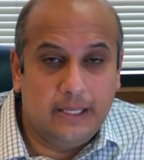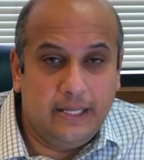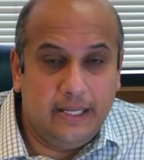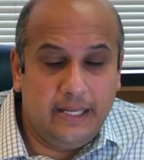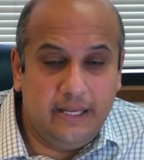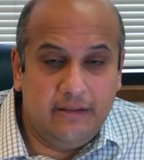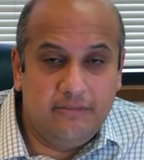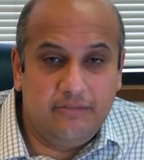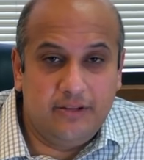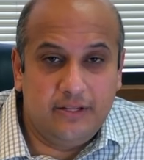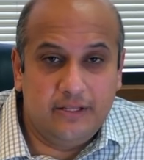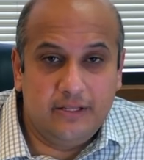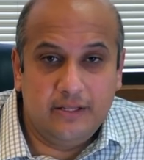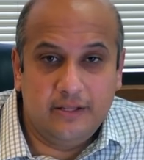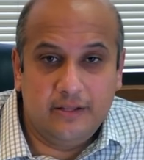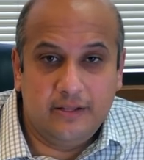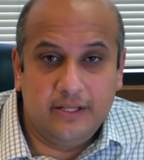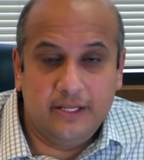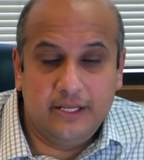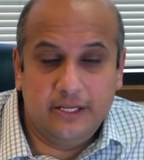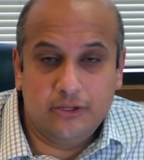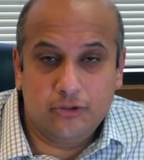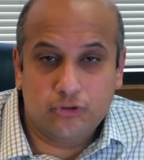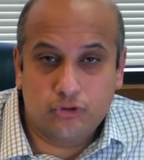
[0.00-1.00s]
Even
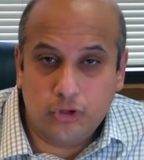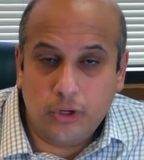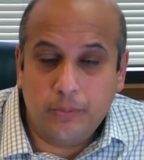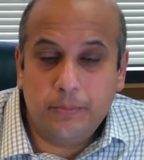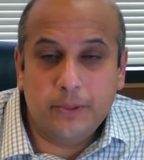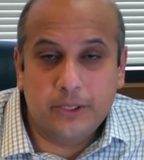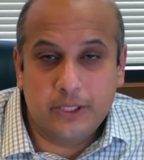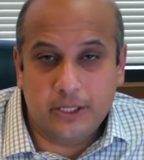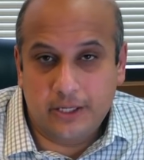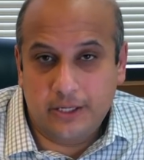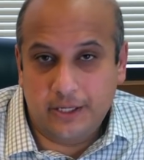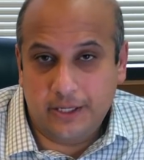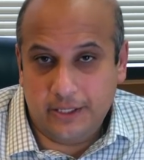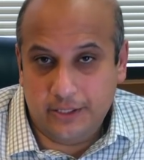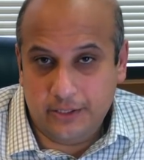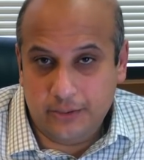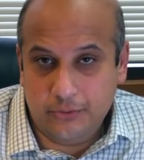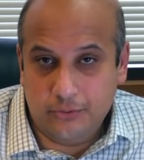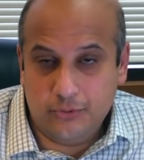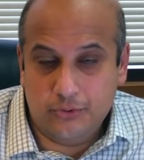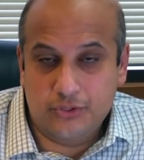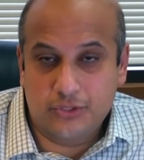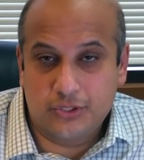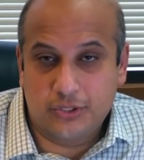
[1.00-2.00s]
the interpreter they
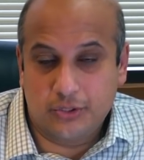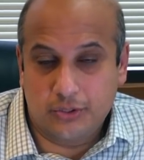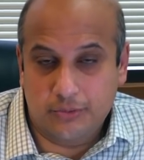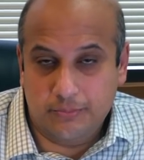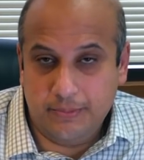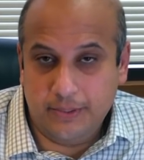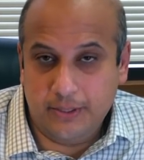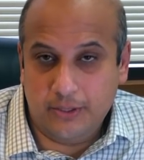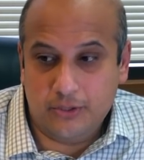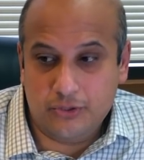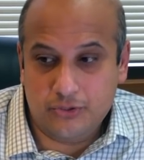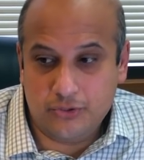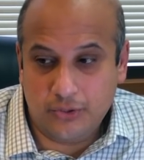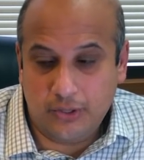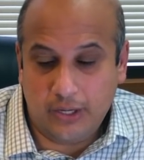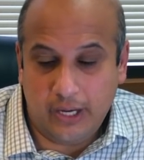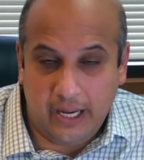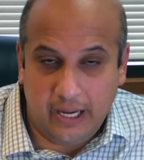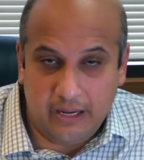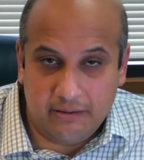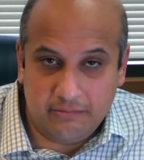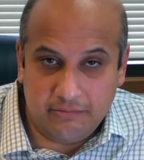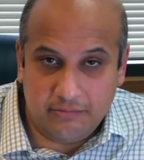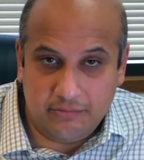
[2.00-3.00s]
use could be also
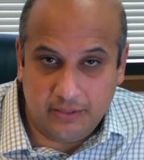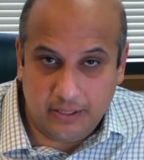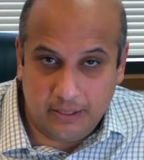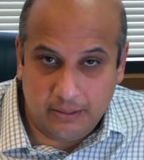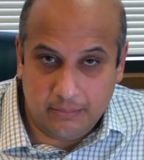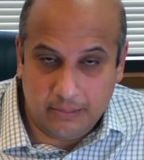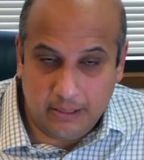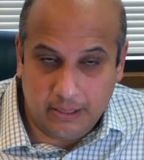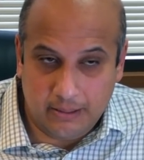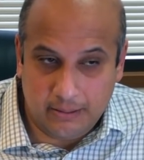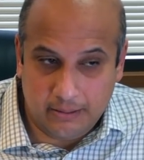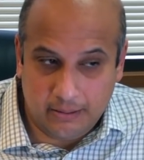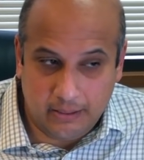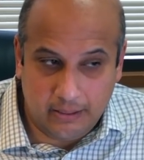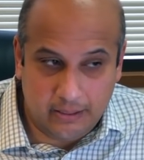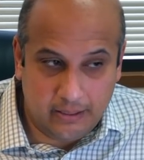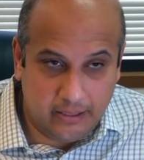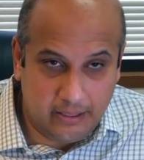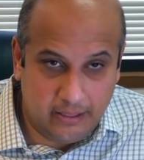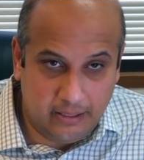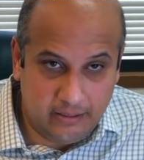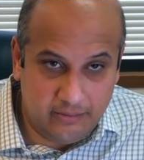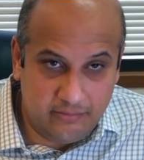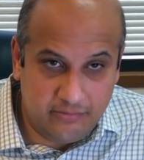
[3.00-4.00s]
have
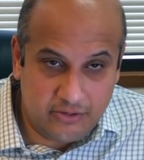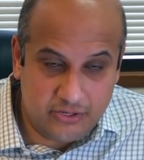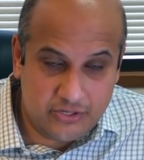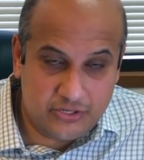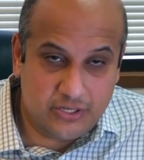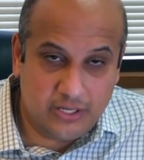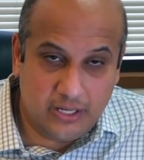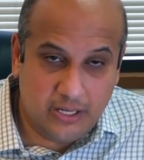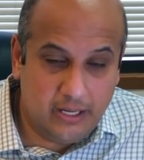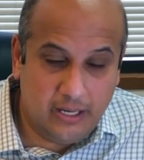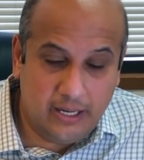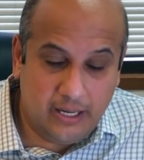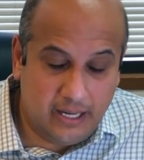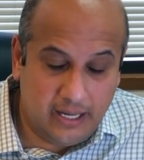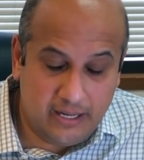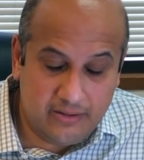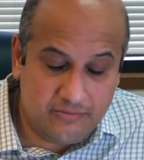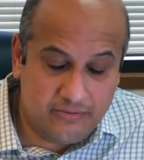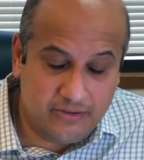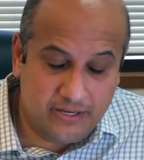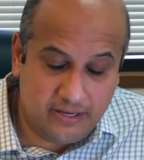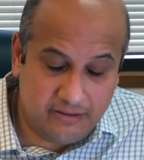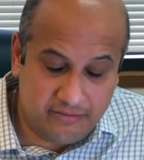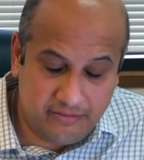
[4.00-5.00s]

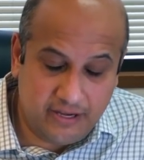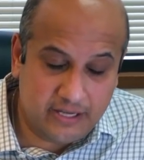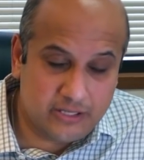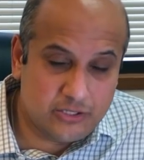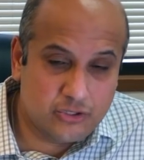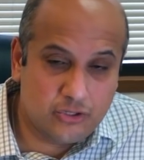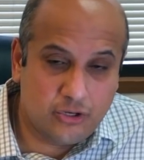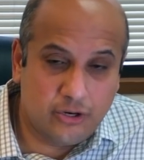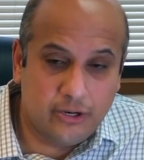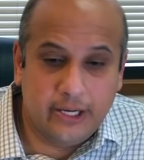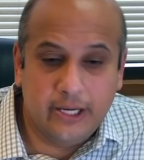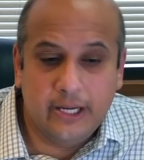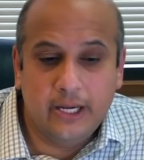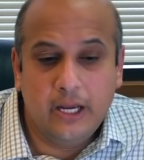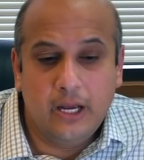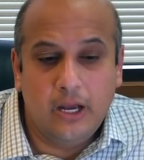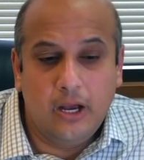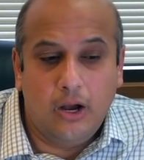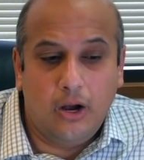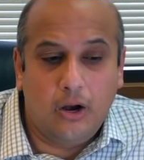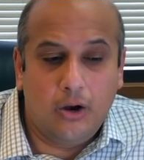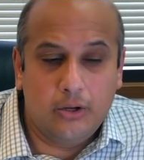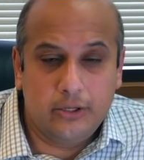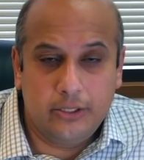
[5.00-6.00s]
an effect,
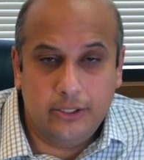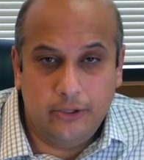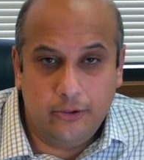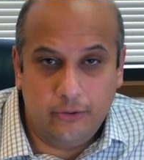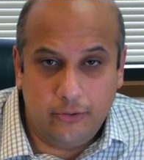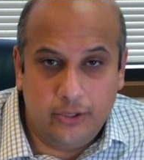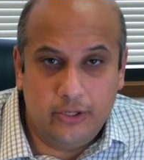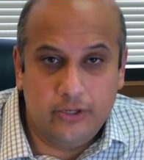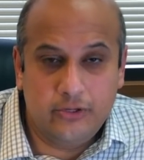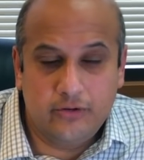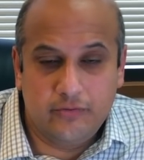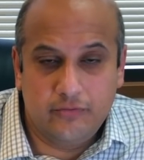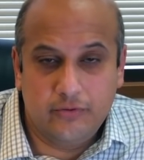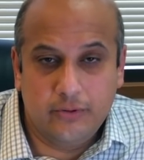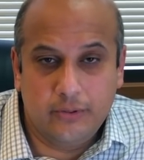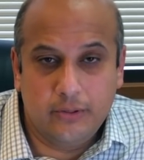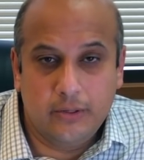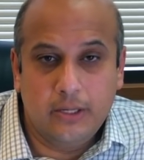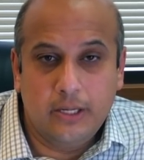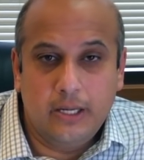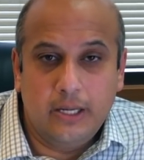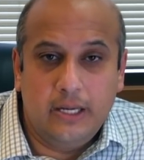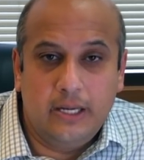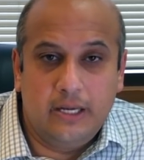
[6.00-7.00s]
on your interview.
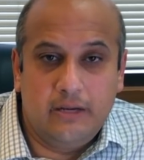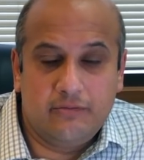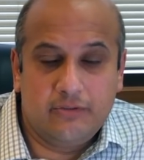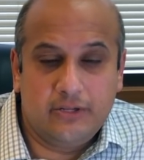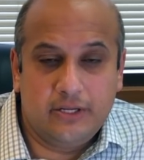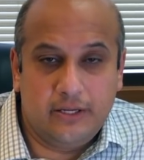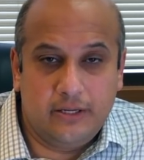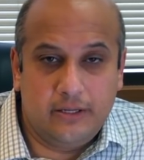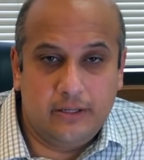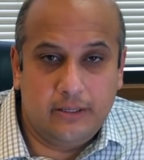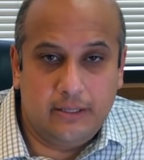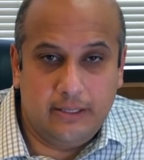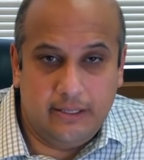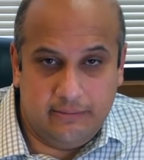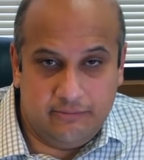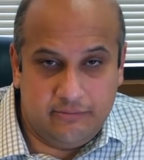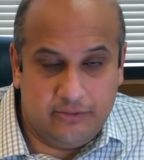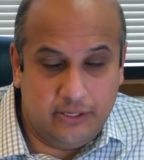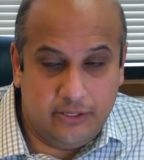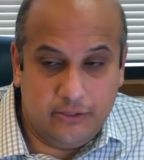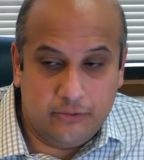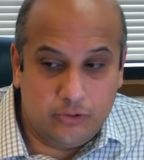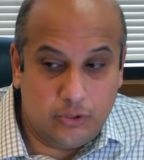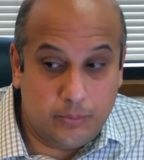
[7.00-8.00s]
If
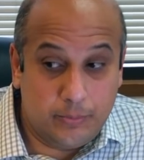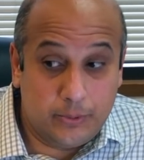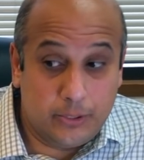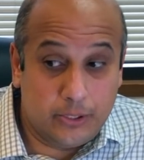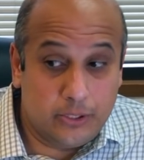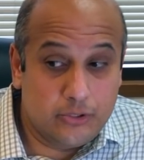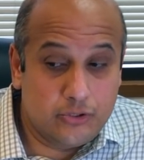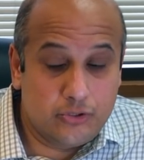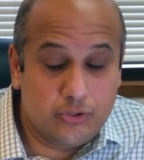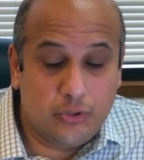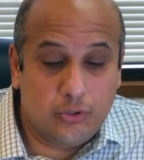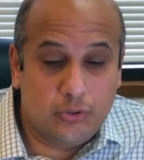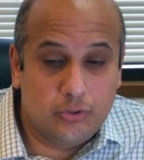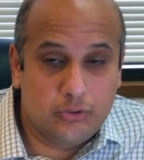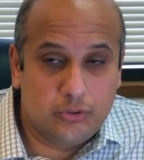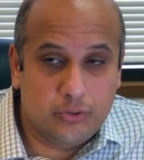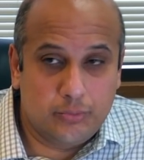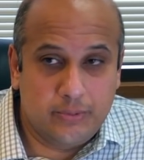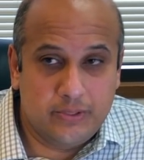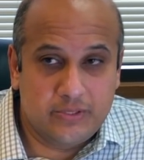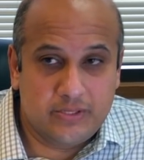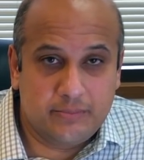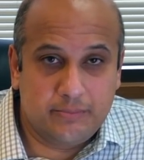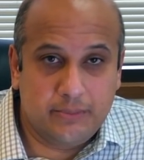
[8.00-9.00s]
the interpreter is known to
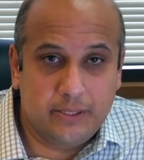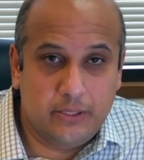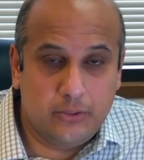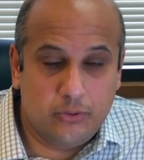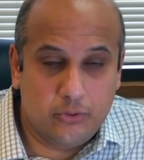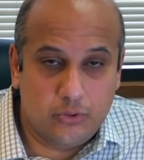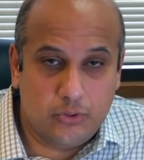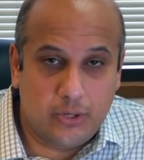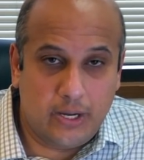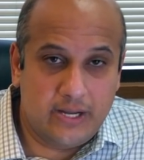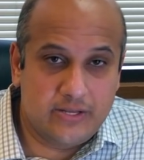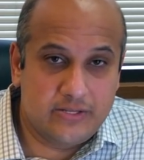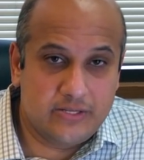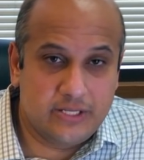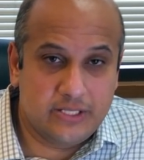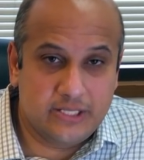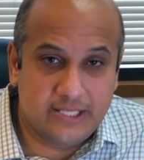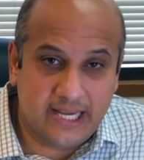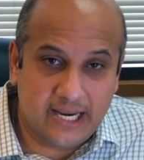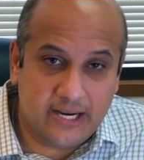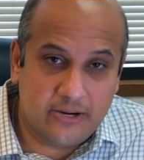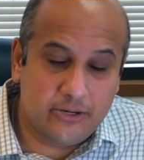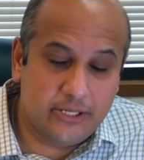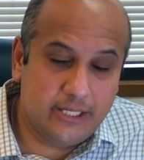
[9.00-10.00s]
be somebody who has
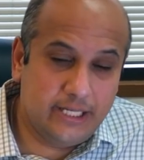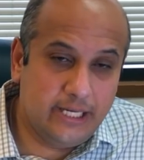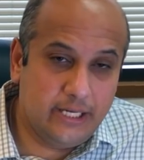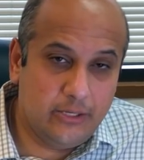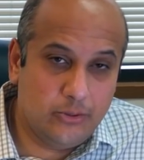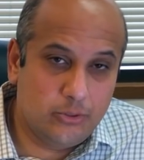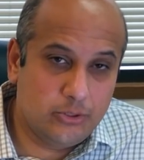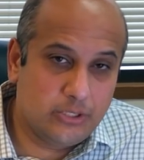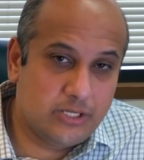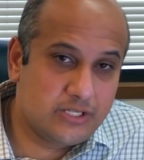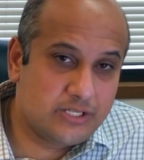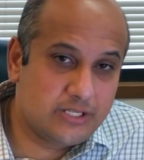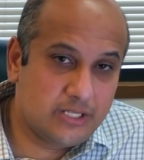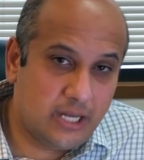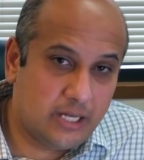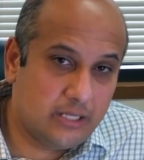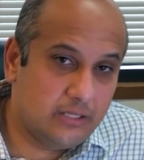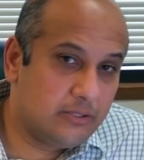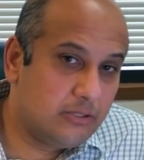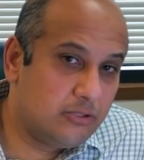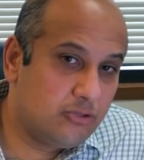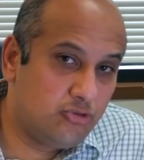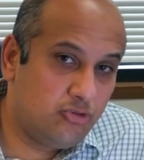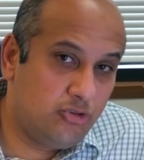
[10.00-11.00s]
integrity, who does
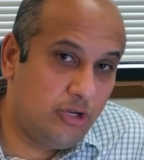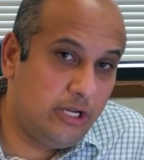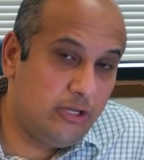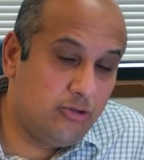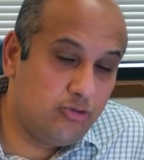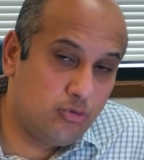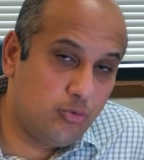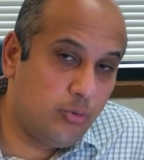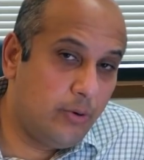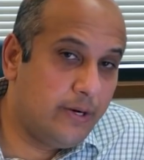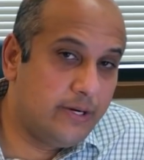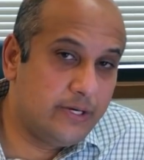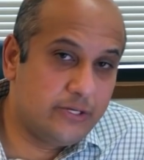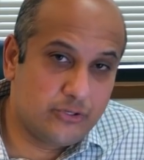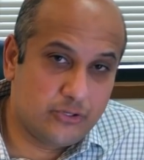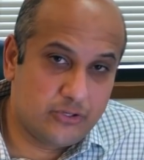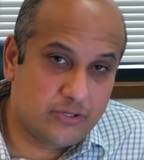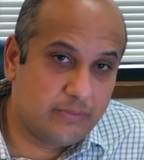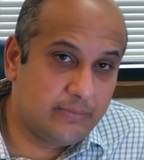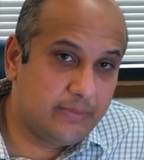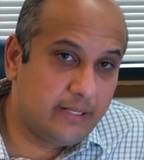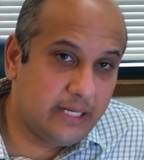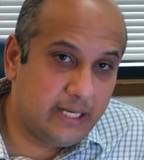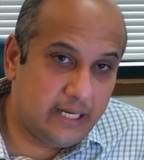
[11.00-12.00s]
not change words or
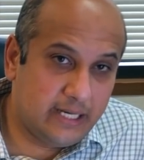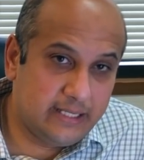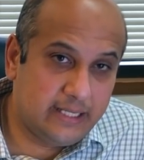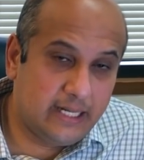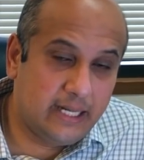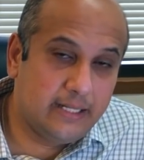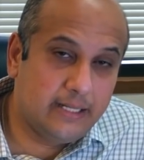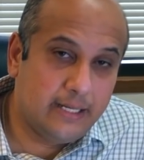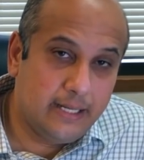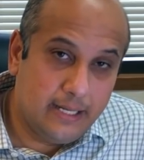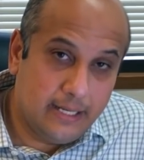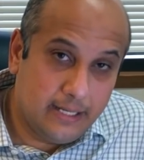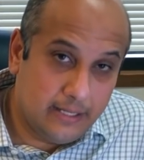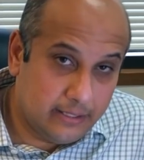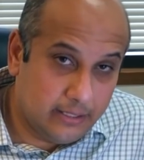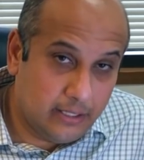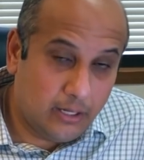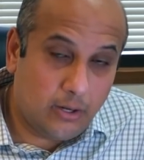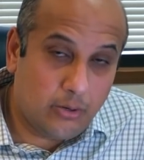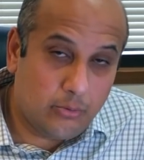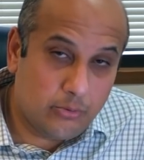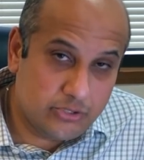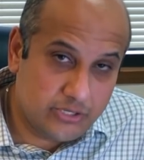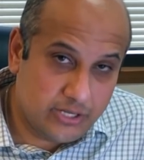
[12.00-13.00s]
something like that, that
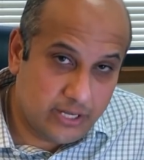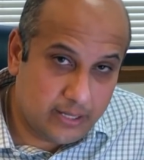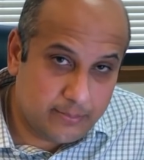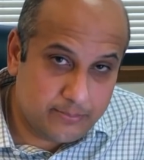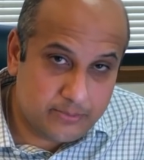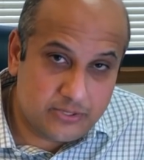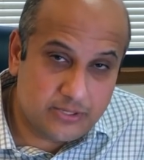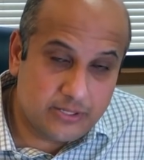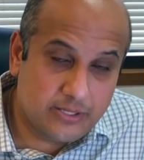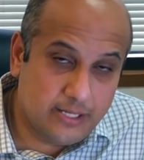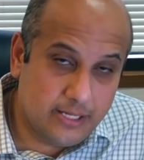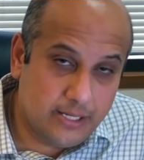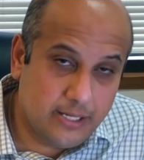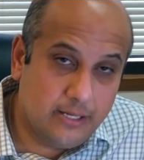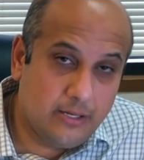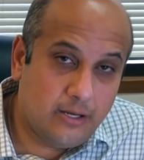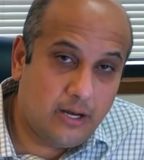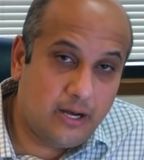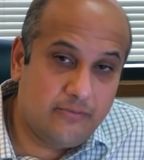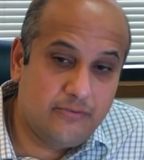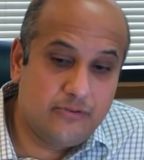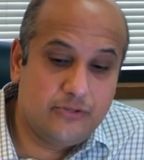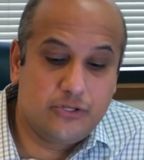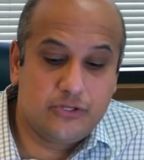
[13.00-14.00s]
always helps the
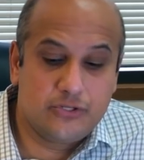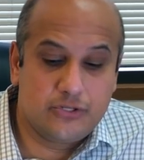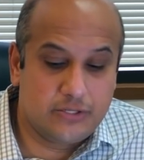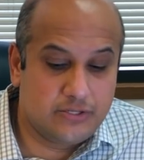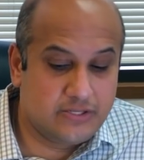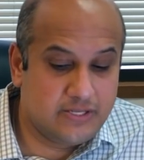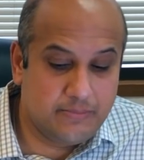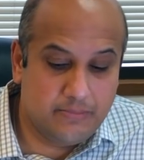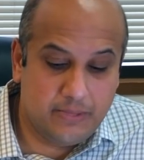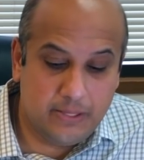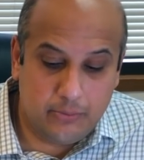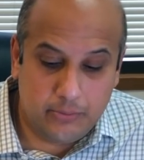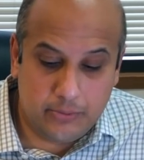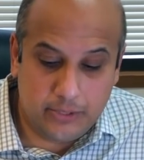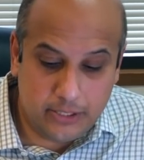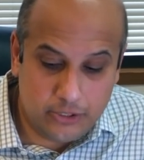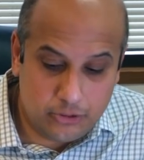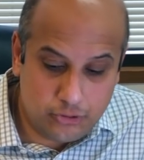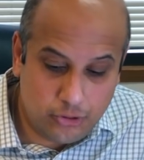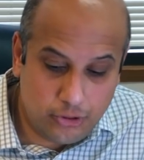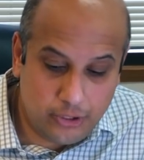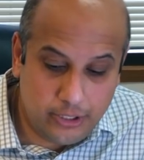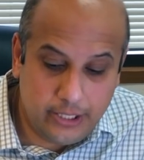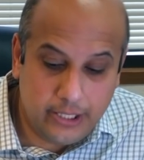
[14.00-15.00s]
officers. Same thing with the
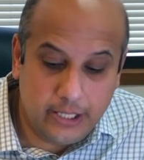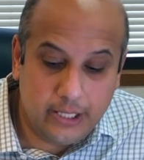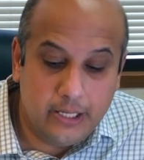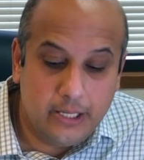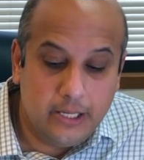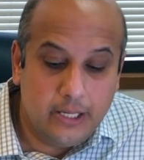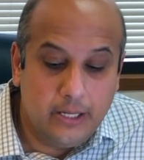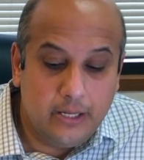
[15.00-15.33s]
attorney.